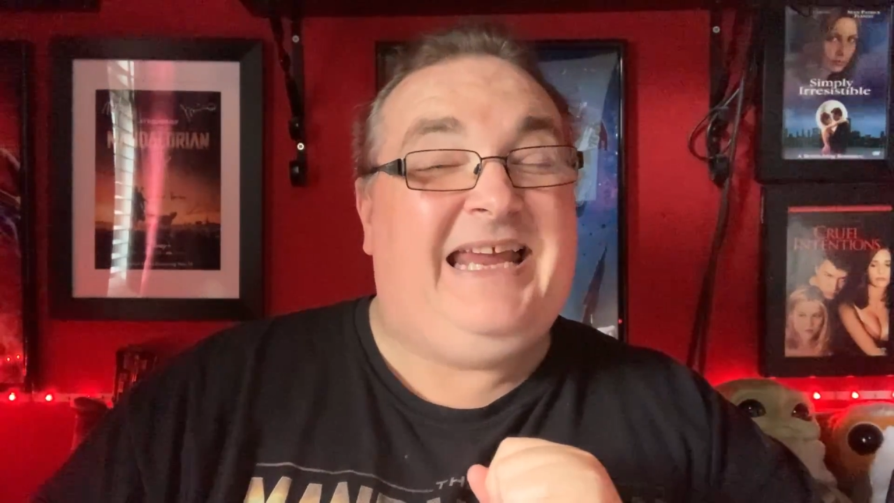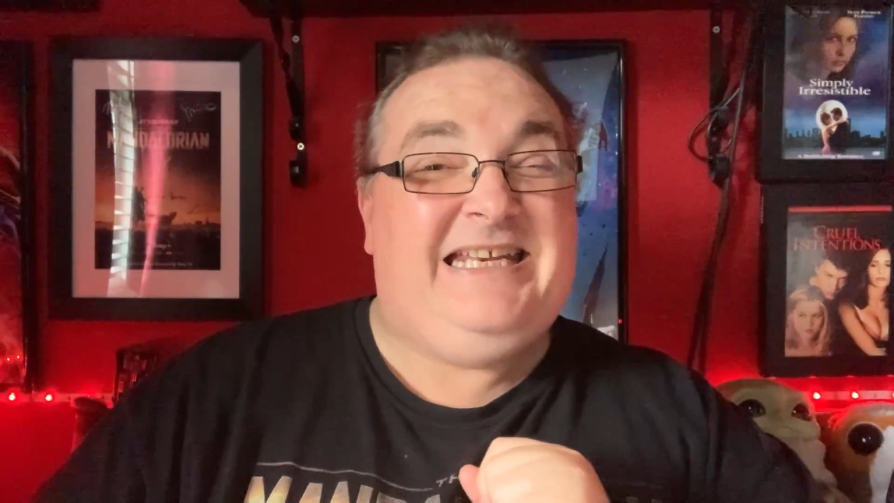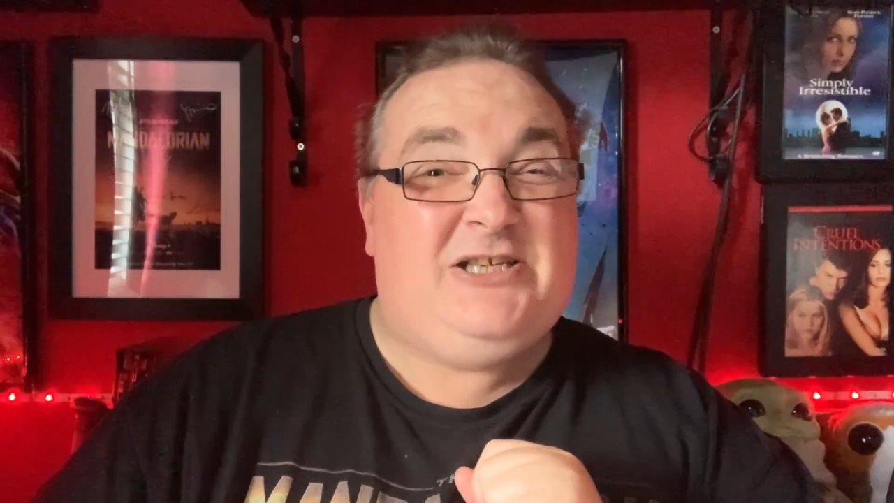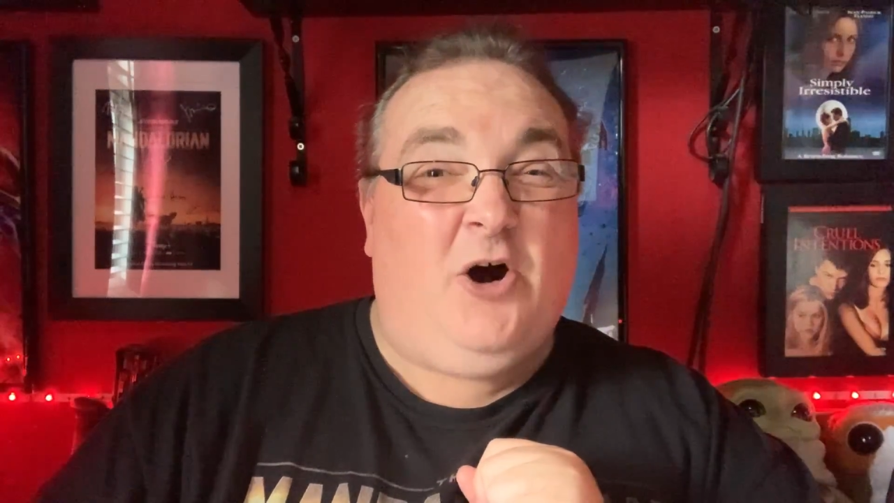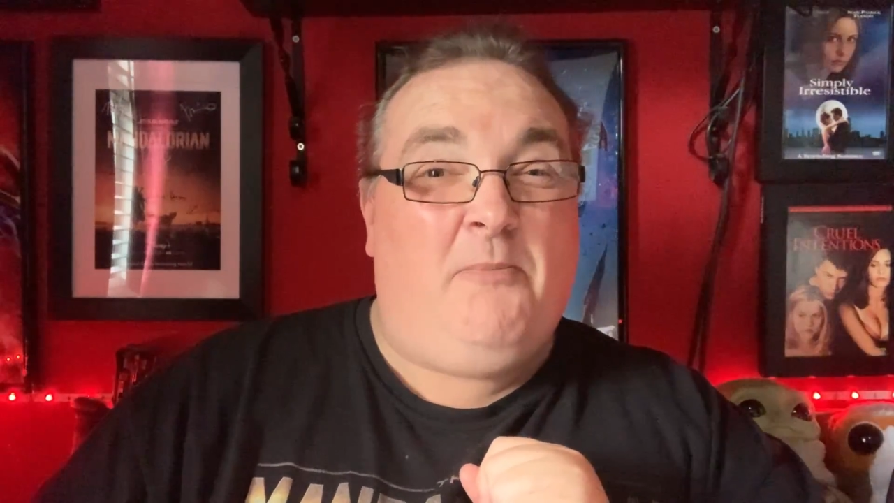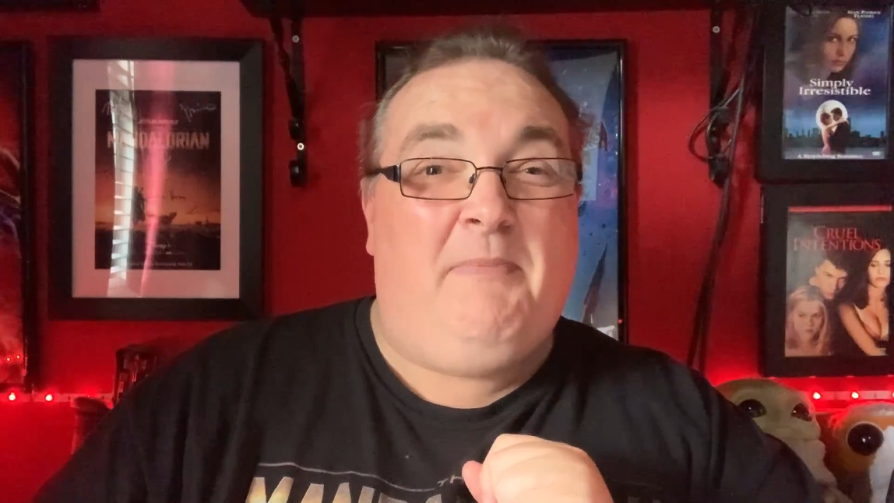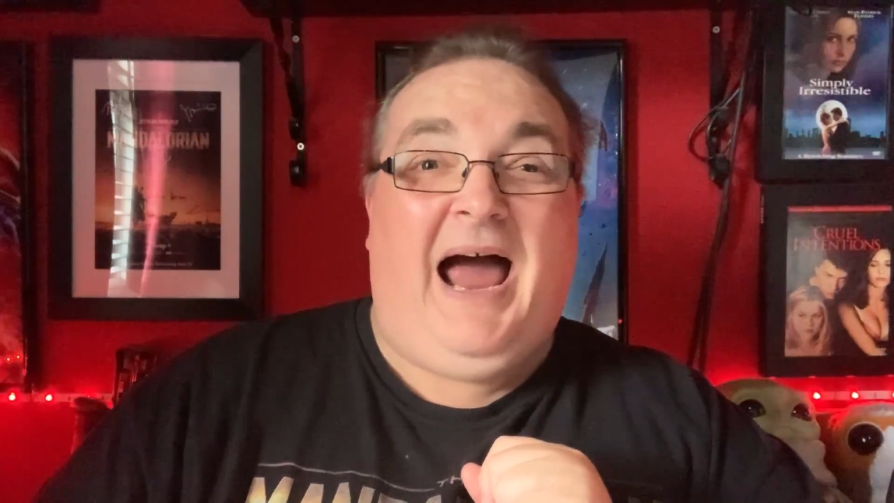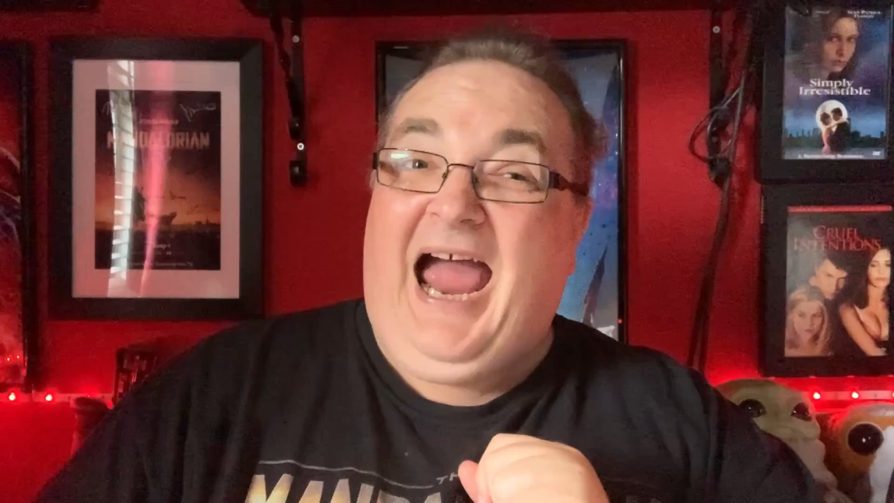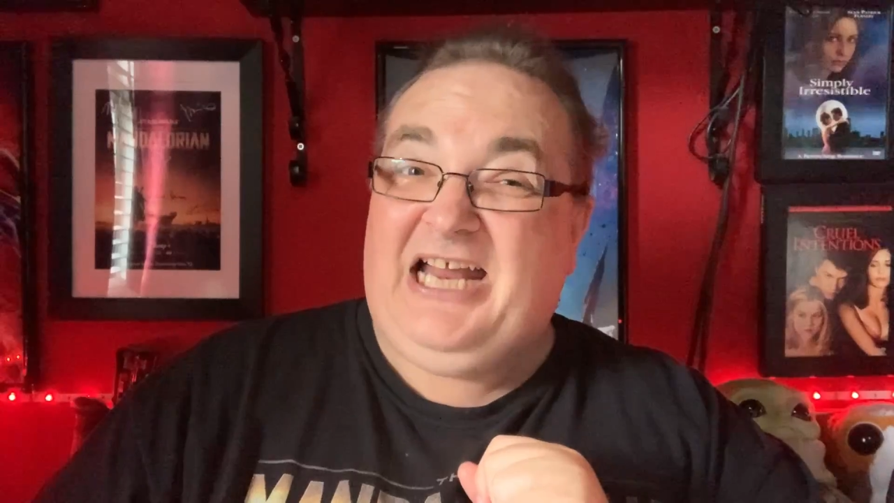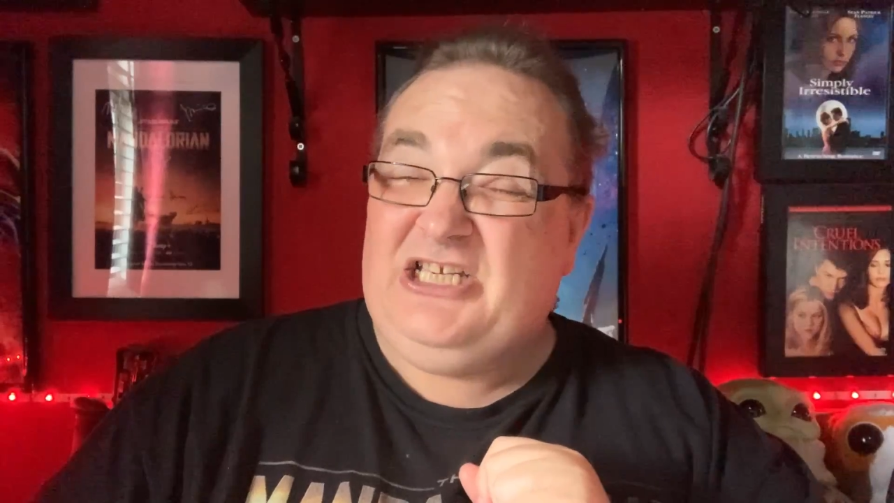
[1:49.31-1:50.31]
Dom
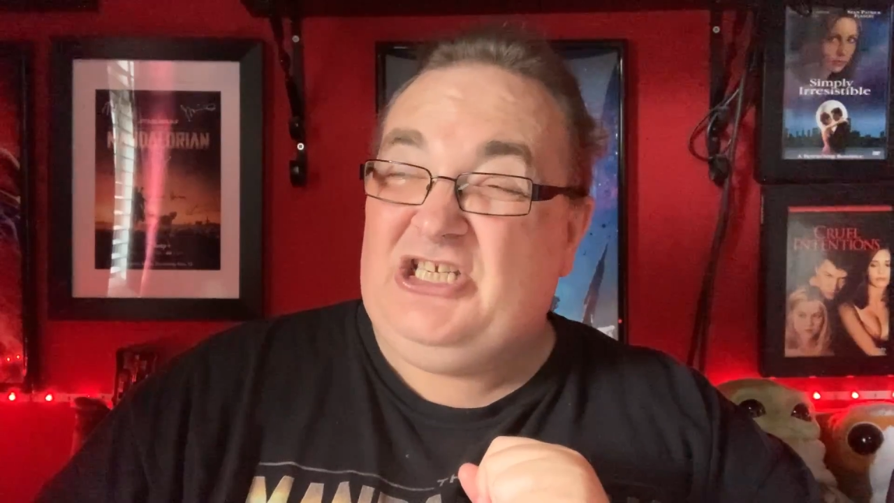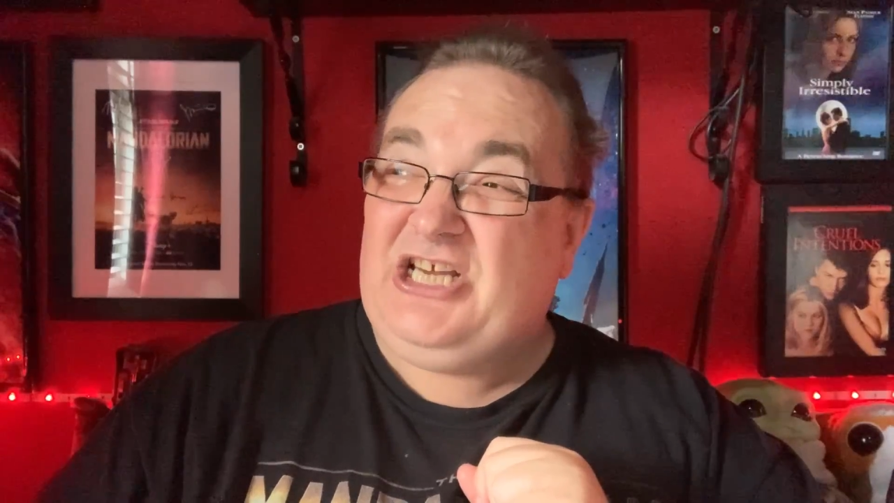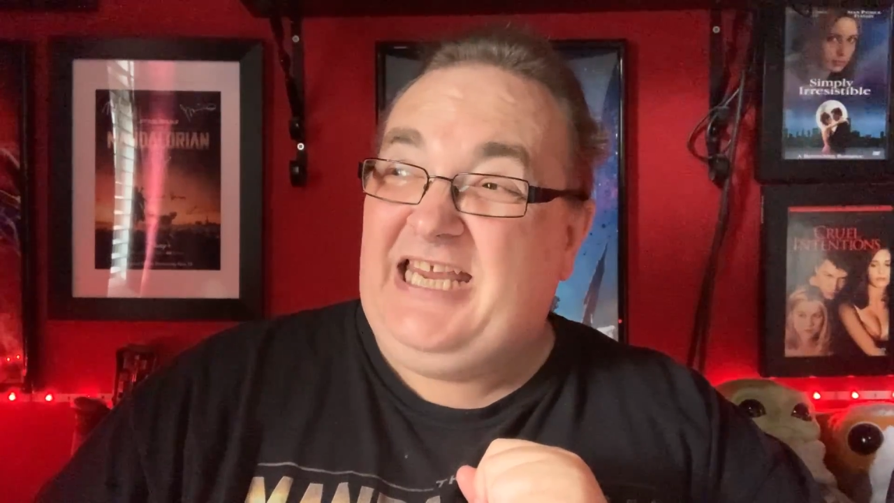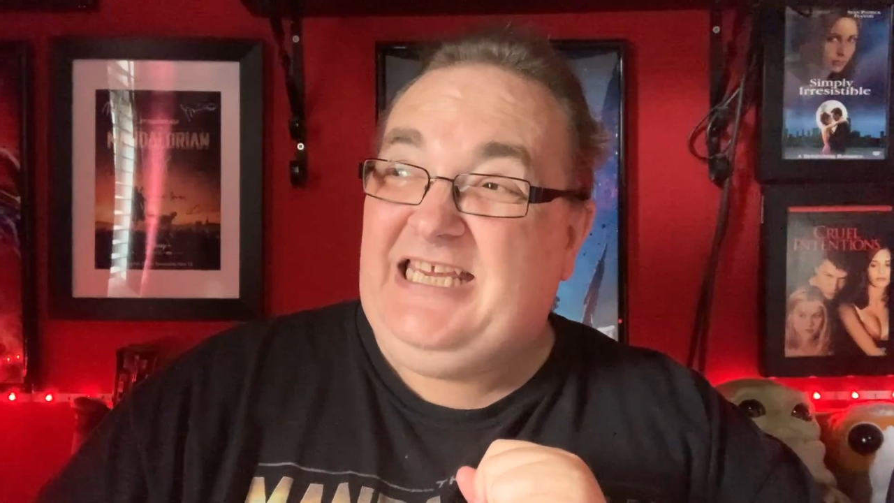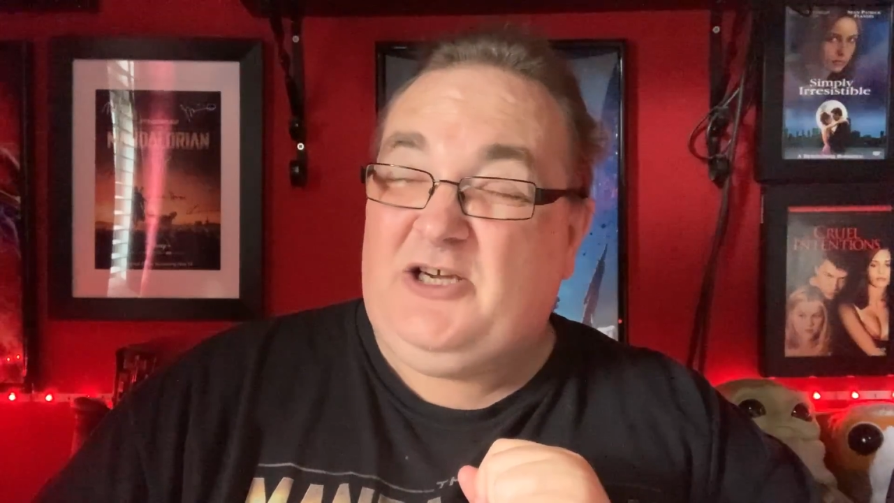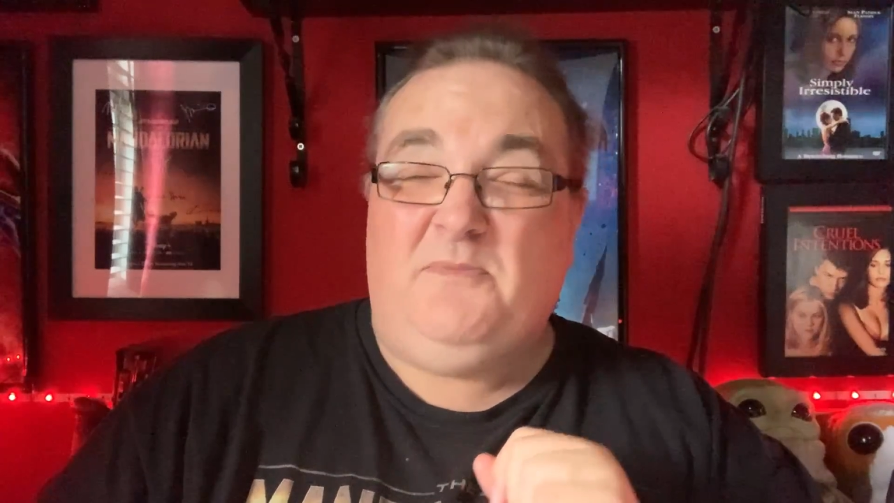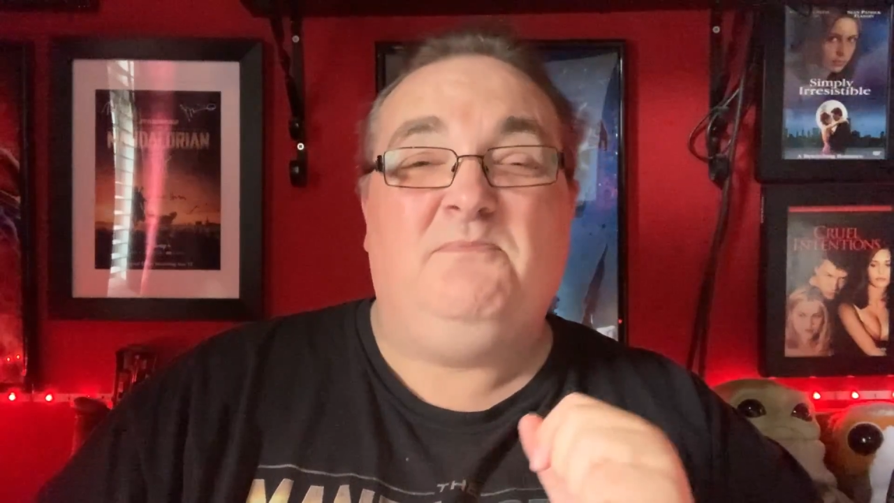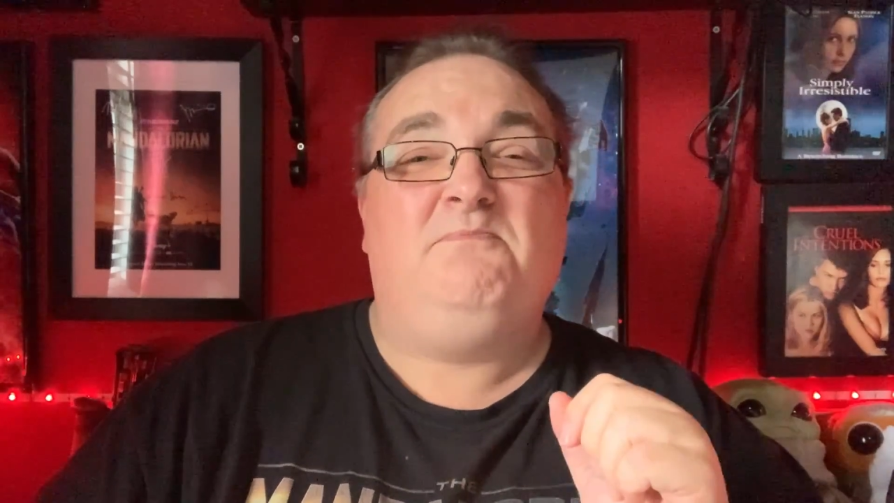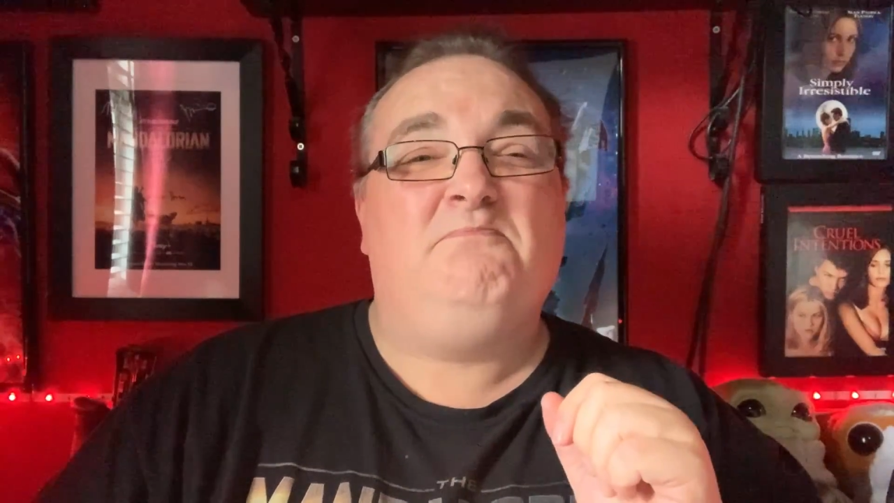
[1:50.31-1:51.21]
and Jacob